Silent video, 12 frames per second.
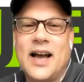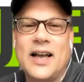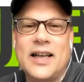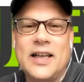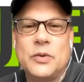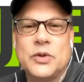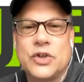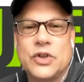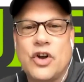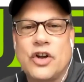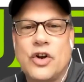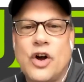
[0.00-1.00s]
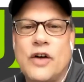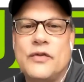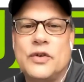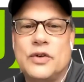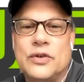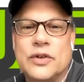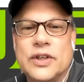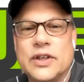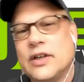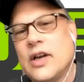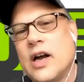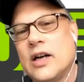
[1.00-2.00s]
it was a god-awful
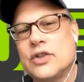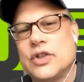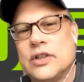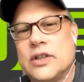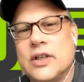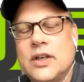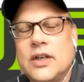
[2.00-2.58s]
concoction.